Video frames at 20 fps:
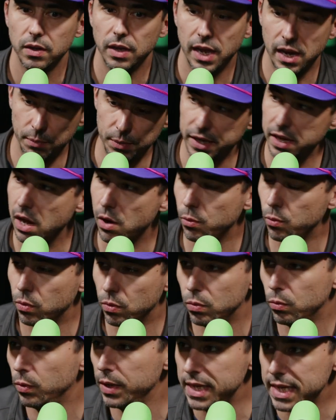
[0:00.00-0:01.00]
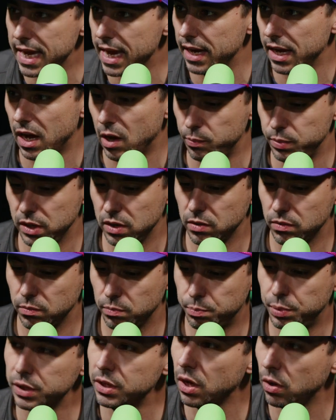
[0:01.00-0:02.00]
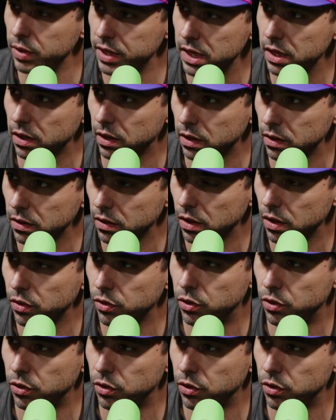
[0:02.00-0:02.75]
And I'm like, oh, we can't help you, but go here.